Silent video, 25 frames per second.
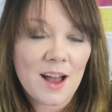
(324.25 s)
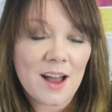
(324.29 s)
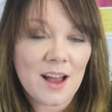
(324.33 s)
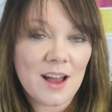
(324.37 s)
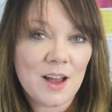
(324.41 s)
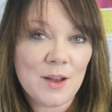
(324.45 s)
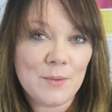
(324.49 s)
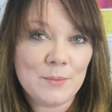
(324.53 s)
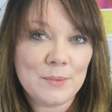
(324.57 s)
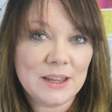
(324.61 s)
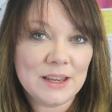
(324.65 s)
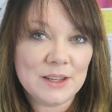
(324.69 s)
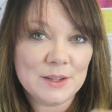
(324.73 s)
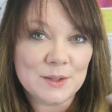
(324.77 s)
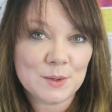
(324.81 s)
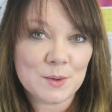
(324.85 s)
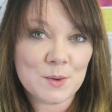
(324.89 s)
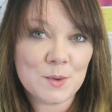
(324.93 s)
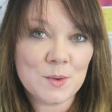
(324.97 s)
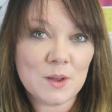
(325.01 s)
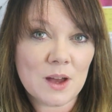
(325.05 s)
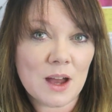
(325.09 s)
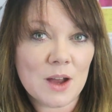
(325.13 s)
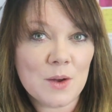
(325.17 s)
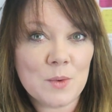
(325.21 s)
um, in a
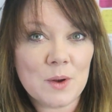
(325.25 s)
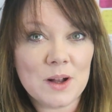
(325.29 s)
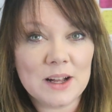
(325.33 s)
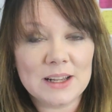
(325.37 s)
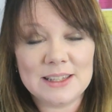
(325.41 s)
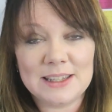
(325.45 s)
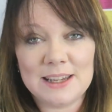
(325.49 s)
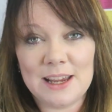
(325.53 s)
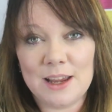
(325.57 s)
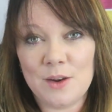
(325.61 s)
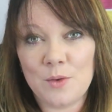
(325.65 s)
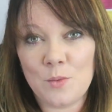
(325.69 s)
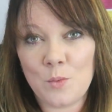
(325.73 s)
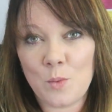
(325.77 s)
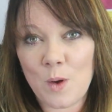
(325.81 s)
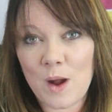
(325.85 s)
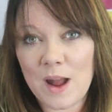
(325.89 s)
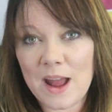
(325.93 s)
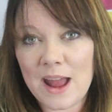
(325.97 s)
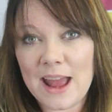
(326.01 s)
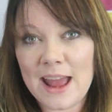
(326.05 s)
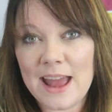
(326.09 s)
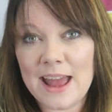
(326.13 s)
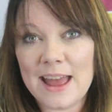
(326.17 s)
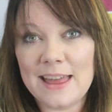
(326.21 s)
school that I worked in
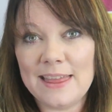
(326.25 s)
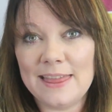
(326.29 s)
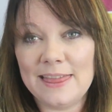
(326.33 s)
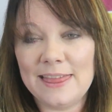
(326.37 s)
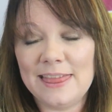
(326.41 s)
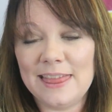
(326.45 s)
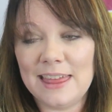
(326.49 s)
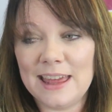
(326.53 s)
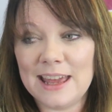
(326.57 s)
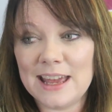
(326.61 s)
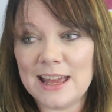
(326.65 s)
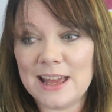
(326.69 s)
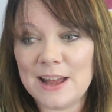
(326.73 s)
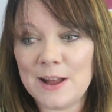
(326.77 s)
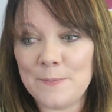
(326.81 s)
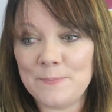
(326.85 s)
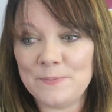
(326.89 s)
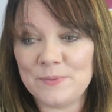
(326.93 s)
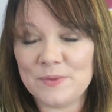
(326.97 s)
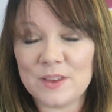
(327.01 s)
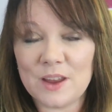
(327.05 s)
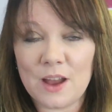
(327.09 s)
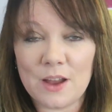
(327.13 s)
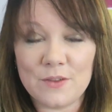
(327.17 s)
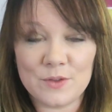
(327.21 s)
where the, um,